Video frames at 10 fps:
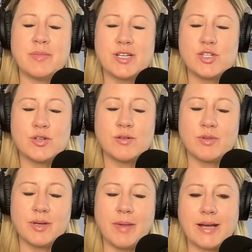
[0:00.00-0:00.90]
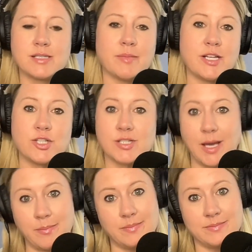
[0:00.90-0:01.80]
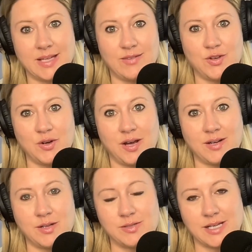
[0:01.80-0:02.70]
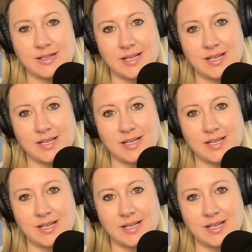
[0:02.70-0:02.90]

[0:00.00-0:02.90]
because you can really maximize your time if you know how to use it.